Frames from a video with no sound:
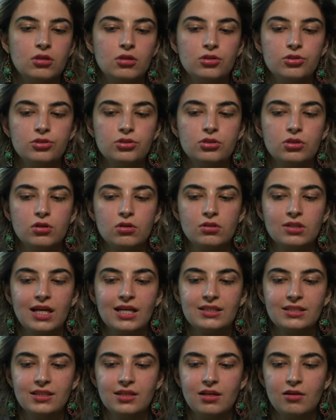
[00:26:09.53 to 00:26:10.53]
So
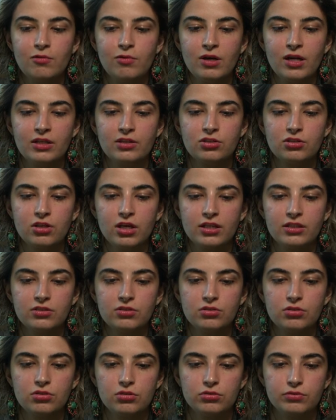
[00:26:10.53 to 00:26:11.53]
that's kind of what I tried
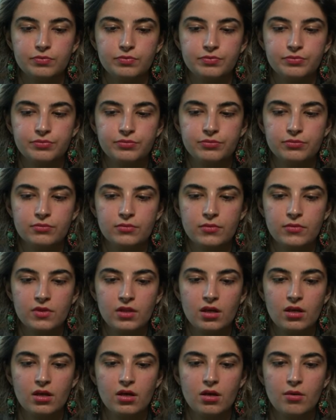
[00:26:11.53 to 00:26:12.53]
to do.
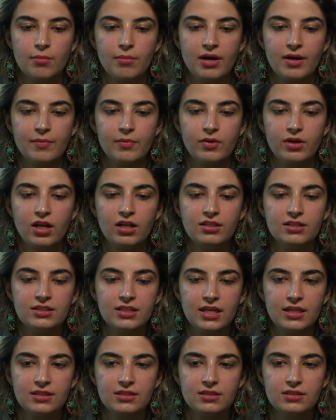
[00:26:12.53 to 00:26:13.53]
My opponent is
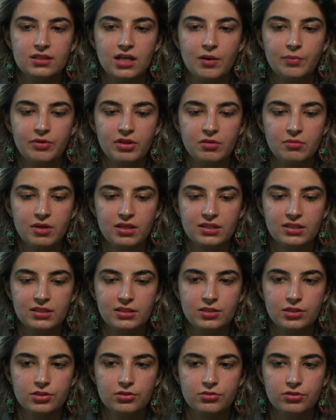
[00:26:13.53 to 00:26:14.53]
kind of stopping my
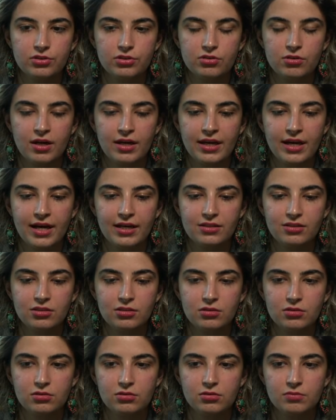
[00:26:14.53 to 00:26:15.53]
c3, so I had
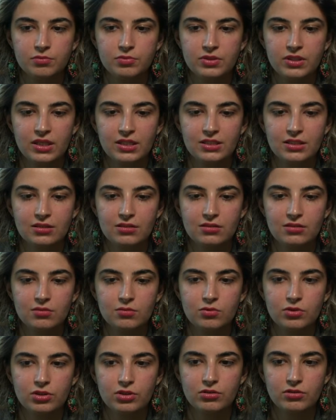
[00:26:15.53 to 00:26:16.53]
to play it a little
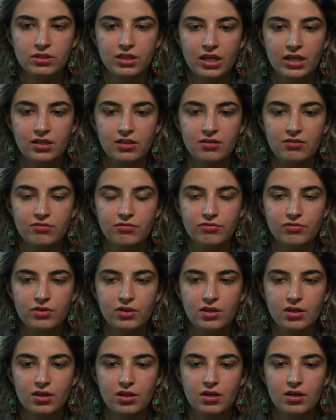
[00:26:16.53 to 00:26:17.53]
more creative.
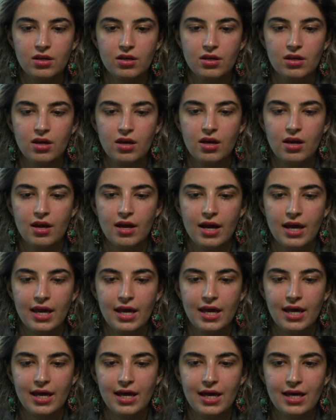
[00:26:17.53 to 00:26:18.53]

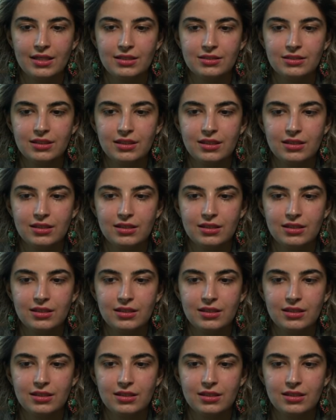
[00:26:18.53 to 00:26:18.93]
And